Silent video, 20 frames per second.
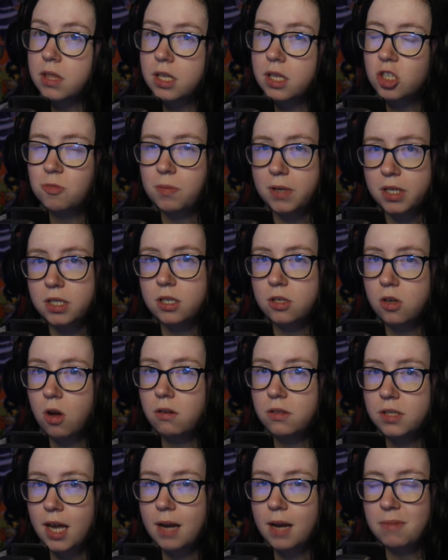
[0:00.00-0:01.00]
with explicit
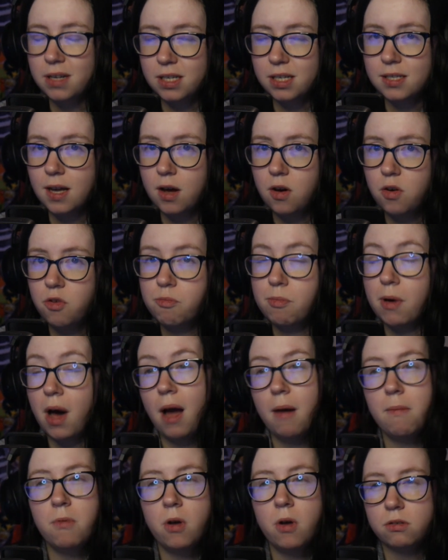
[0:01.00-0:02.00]
content myself, but
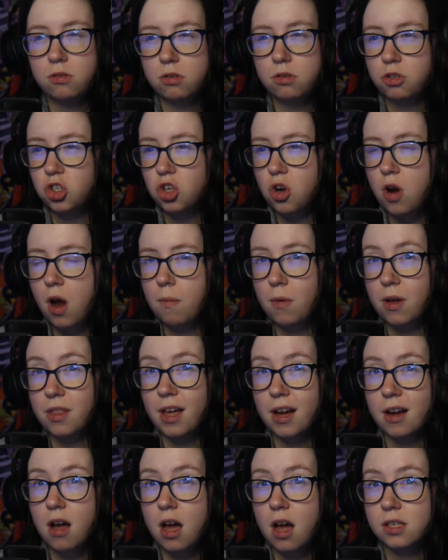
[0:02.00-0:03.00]
I'm not too sure I want
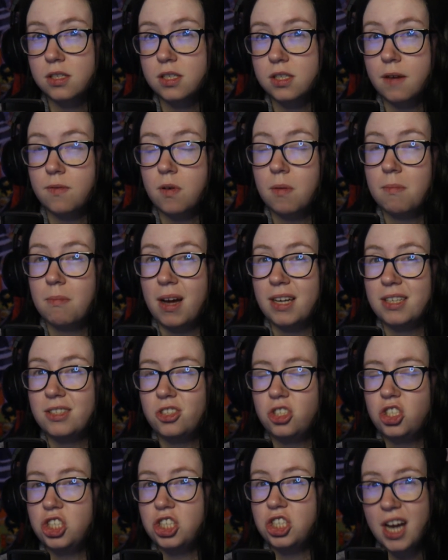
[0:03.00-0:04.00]
that kind of stuff on my
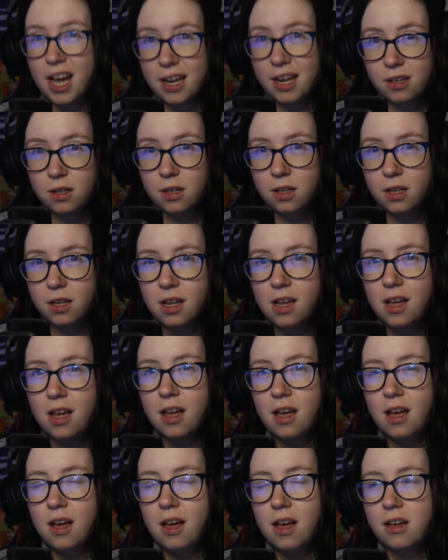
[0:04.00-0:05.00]
channel.
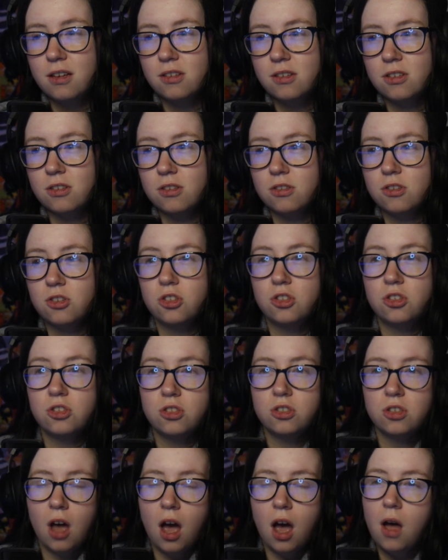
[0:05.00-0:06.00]

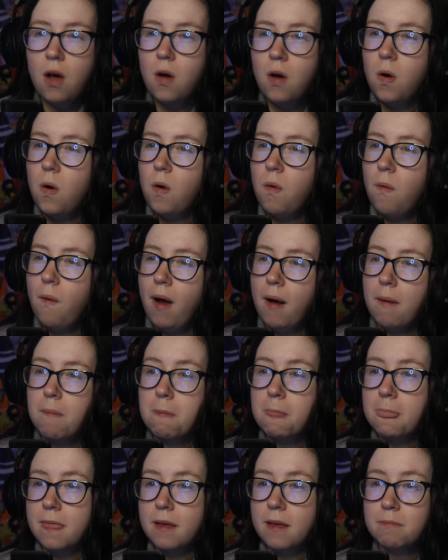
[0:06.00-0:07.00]
So
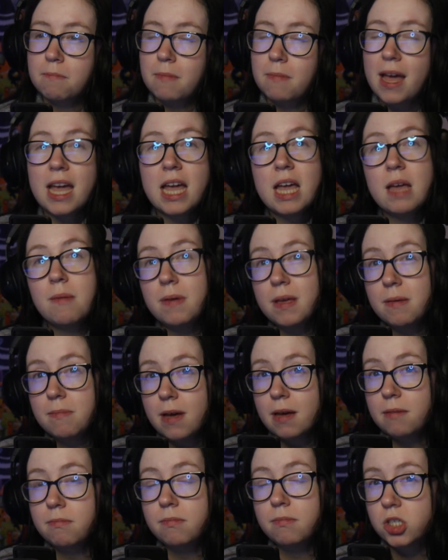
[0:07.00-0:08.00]
maybe
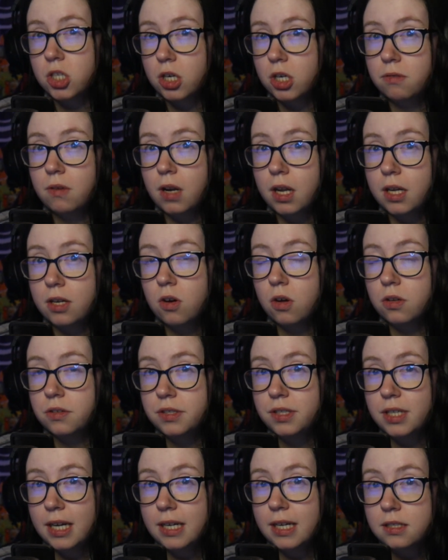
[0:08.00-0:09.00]
members only
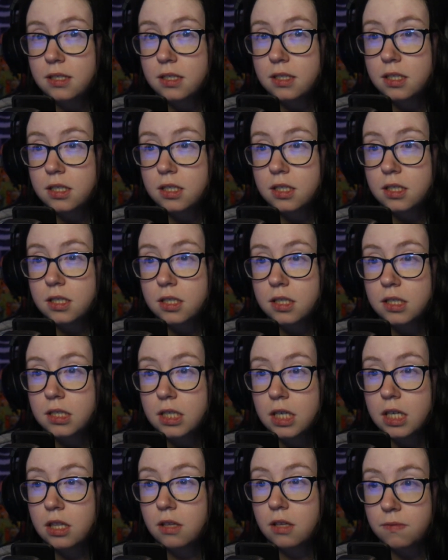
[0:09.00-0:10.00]
content
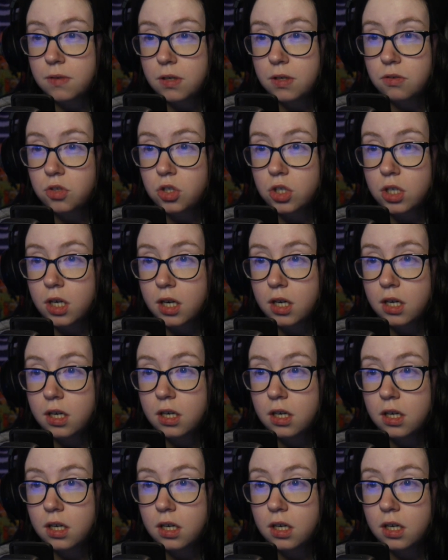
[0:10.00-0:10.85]
in the future.